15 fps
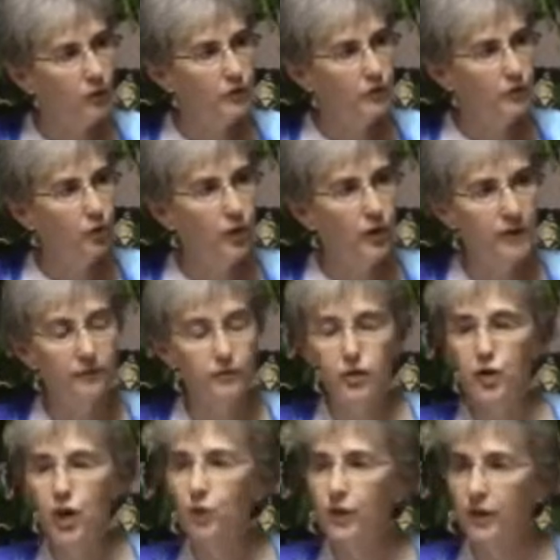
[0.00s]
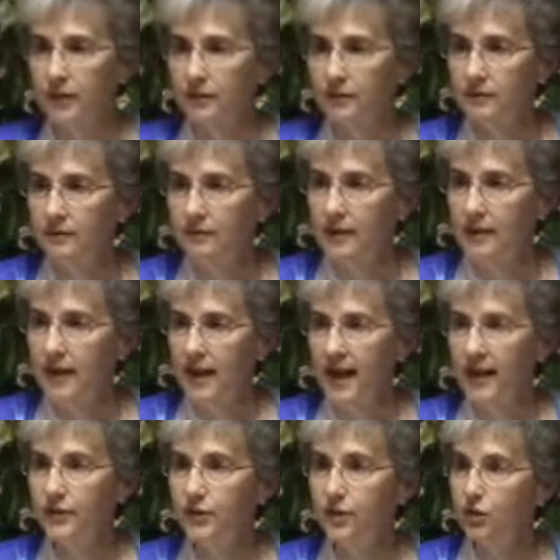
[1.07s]
the story of Jonah.
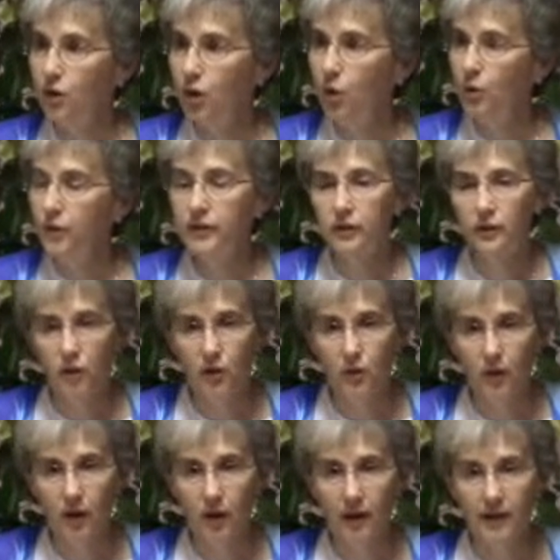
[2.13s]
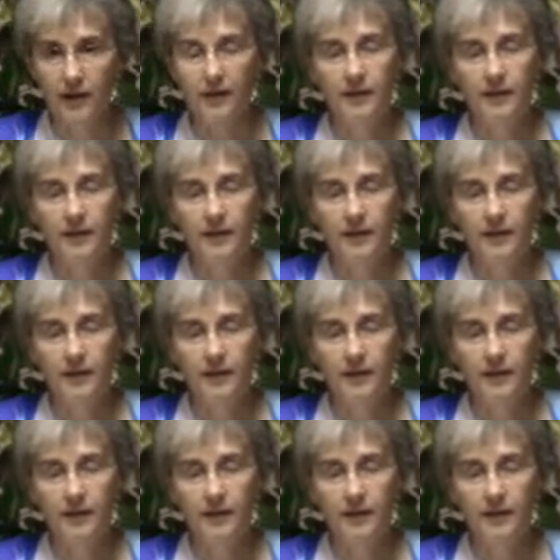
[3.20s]
As it's told in the Quran,